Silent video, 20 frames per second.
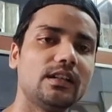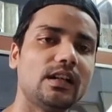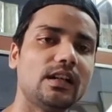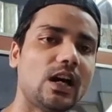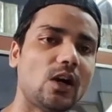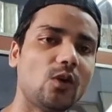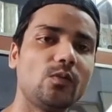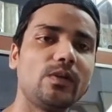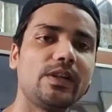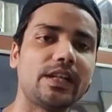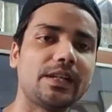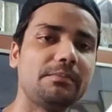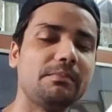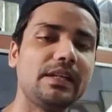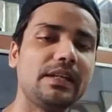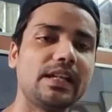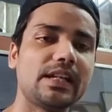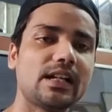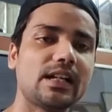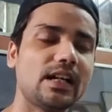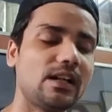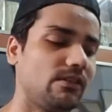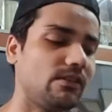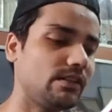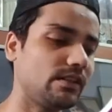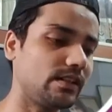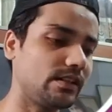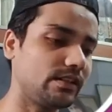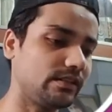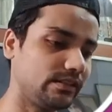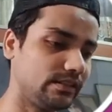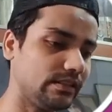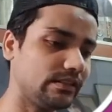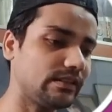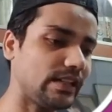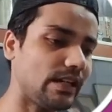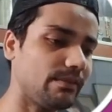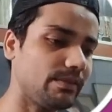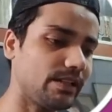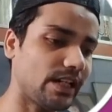how we can make this
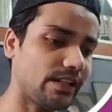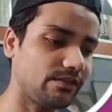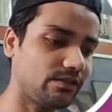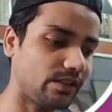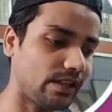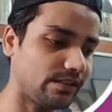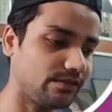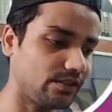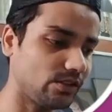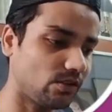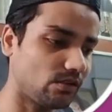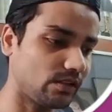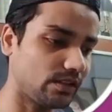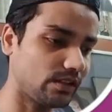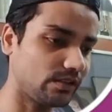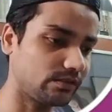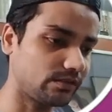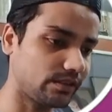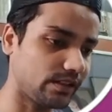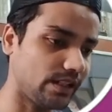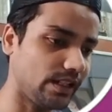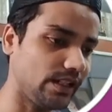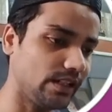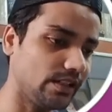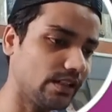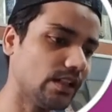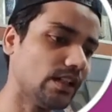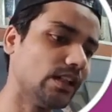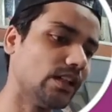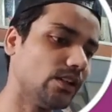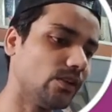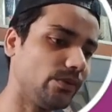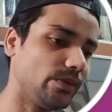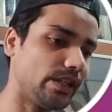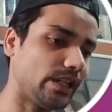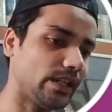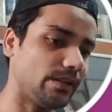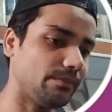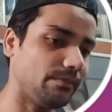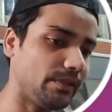template, as you can see over on the screen, we
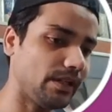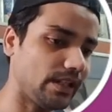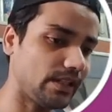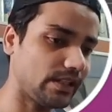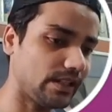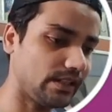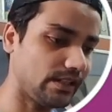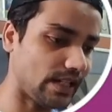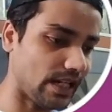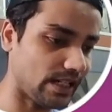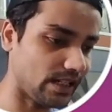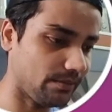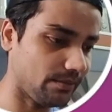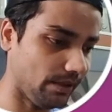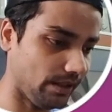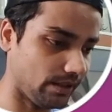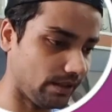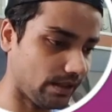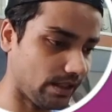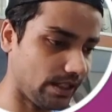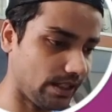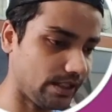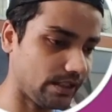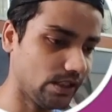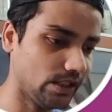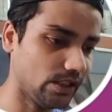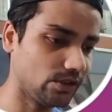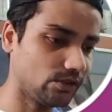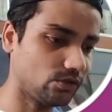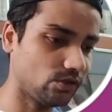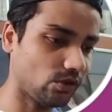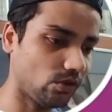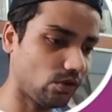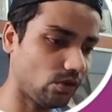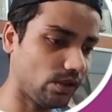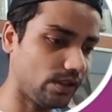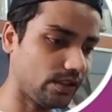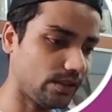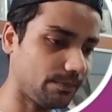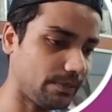can make it dynamic, right?
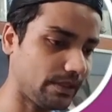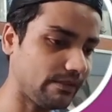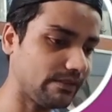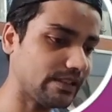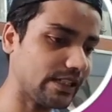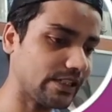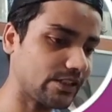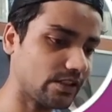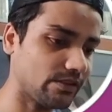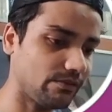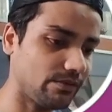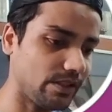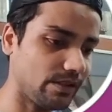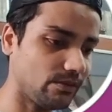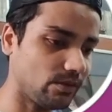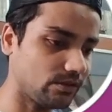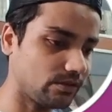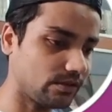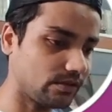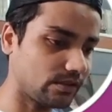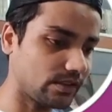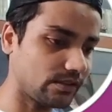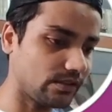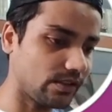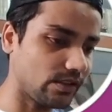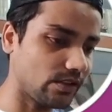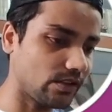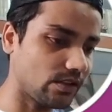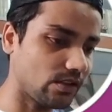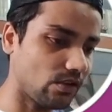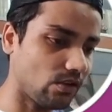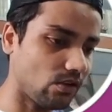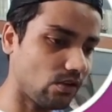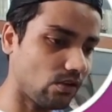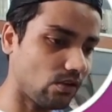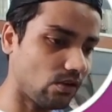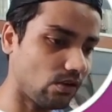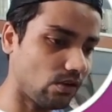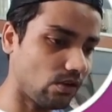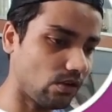So in the previous lecture we was discussing
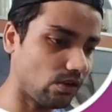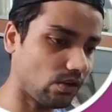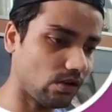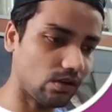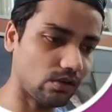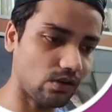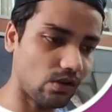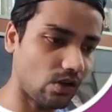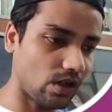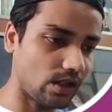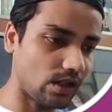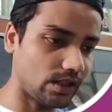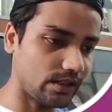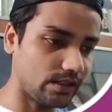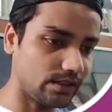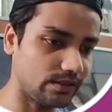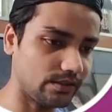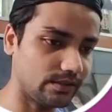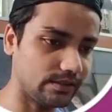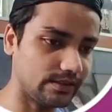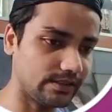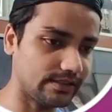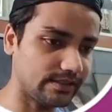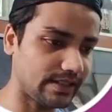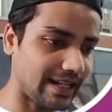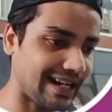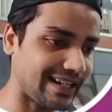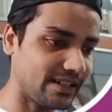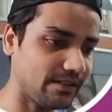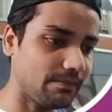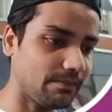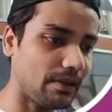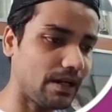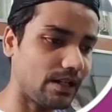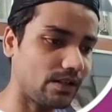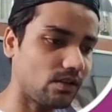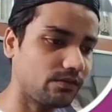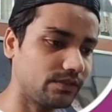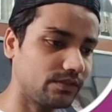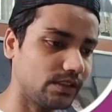on the static
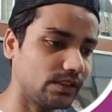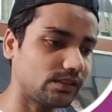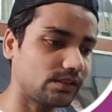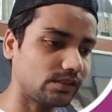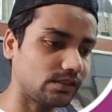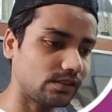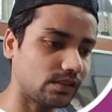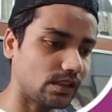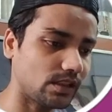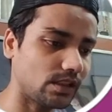part of this